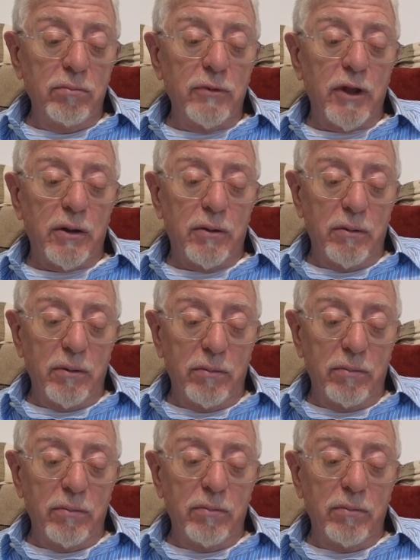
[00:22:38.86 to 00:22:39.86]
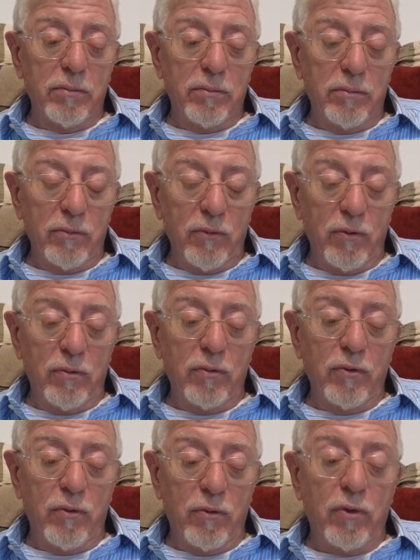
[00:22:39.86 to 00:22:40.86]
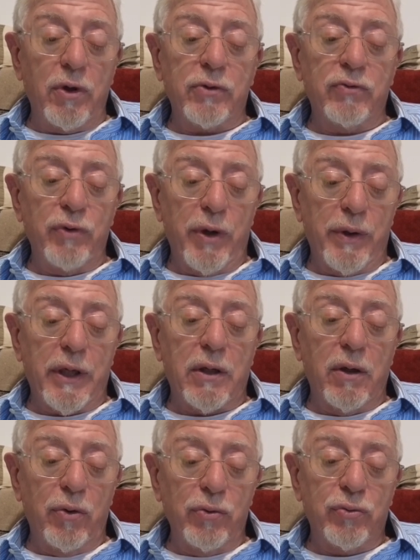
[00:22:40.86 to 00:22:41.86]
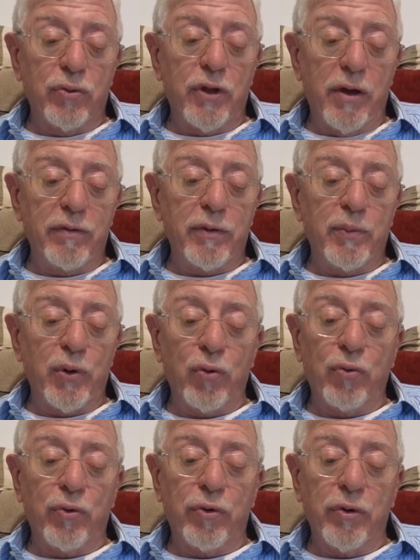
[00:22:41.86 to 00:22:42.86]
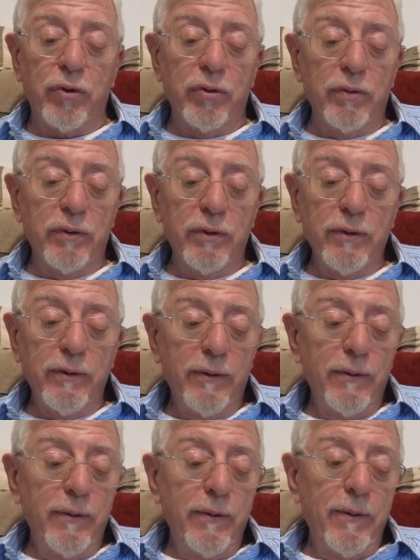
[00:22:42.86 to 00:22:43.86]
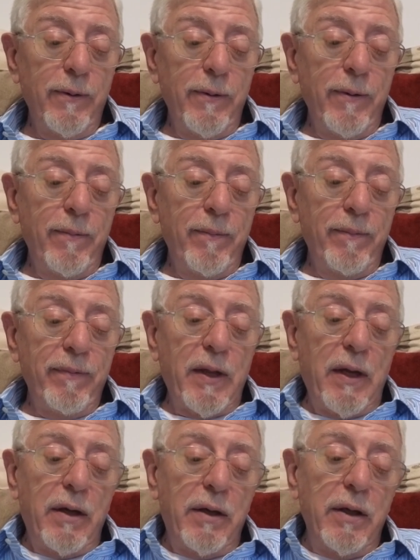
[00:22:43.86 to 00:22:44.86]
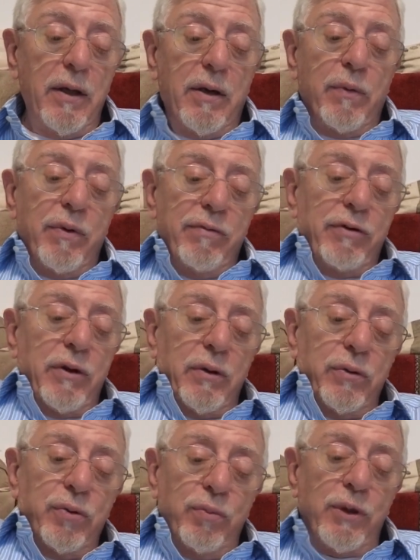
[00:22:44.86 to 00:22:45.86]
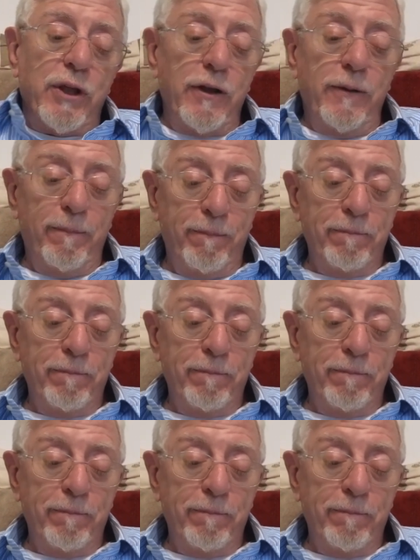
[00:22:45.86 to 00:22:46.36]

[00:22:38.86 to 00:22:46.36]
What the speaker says: That was very close to David Ben-Gurion, and he revealed to me